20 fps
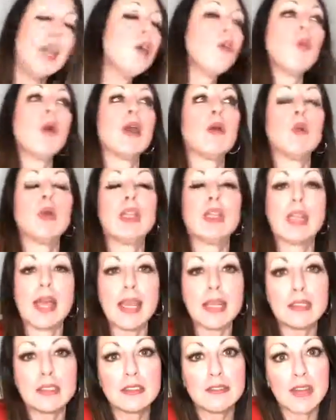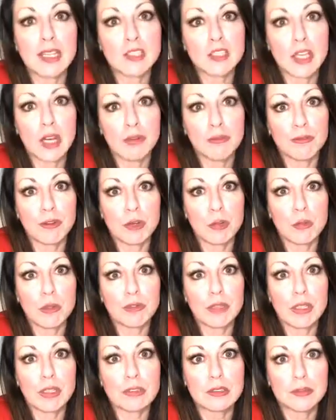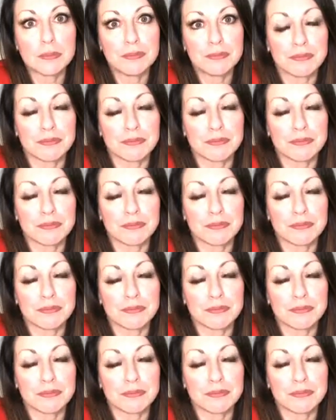why we like to veg out in front of movies.